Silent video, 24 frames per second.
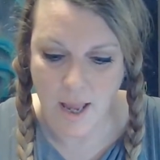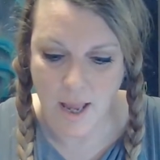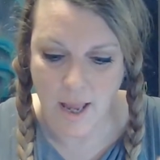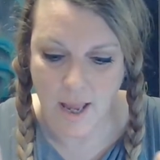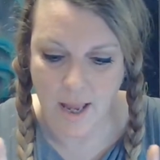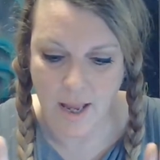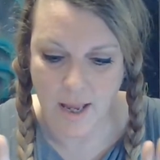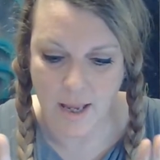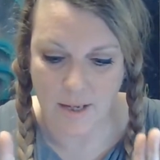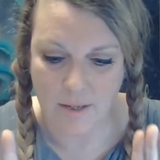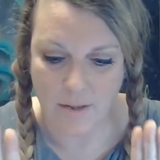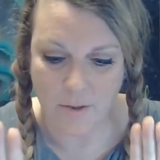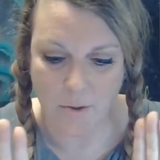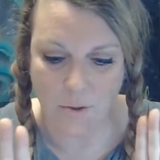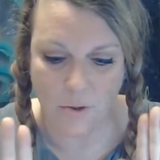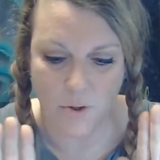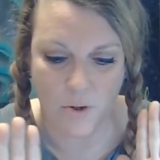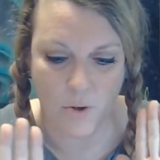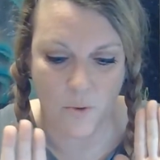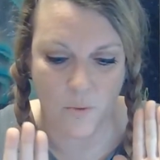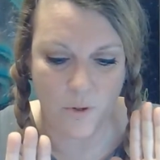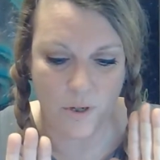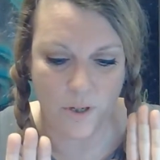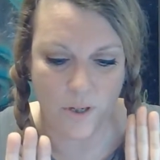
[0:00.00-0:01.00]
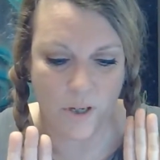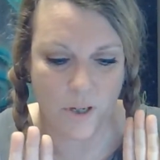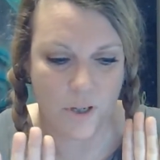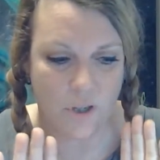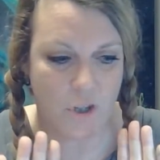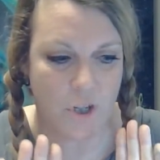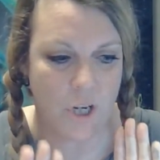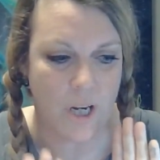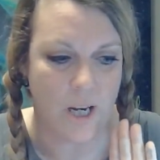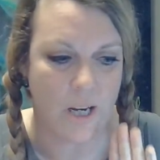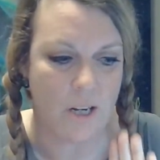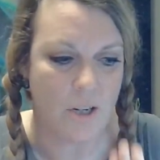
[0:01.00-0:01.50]
and so no one could
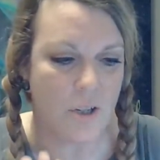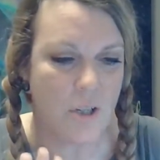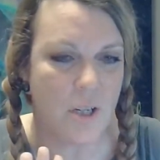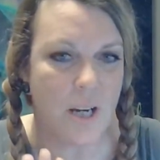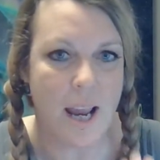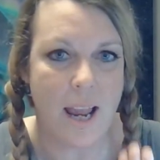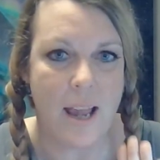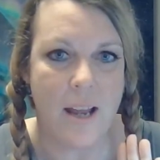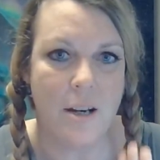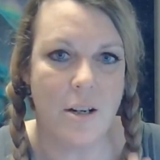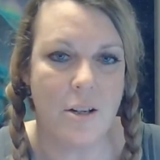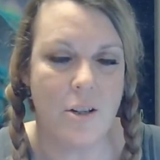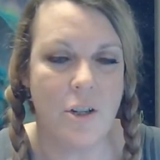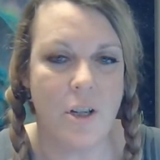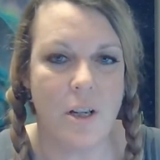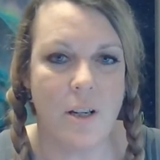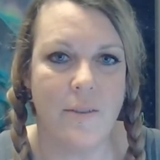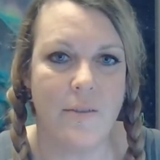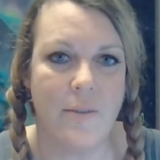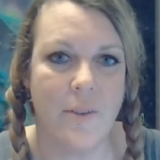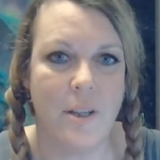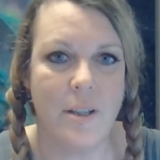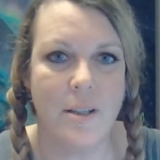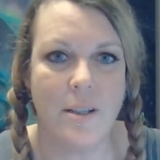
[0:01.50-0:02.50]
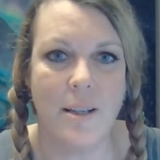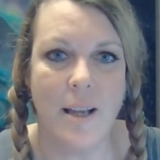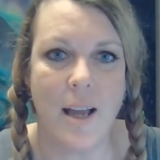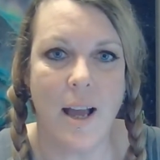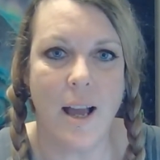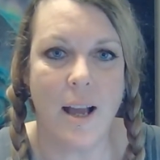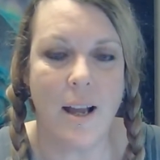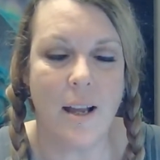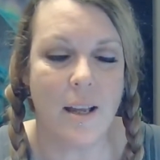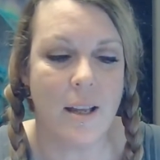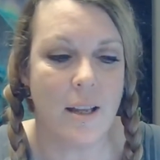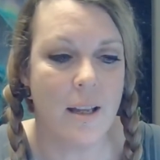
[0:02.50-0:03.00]
change the energy of the
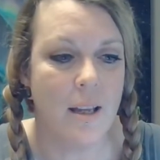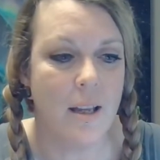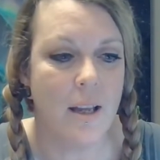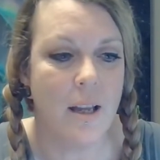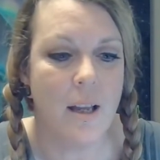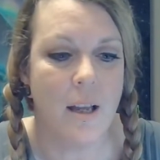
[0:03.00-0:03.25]
deck.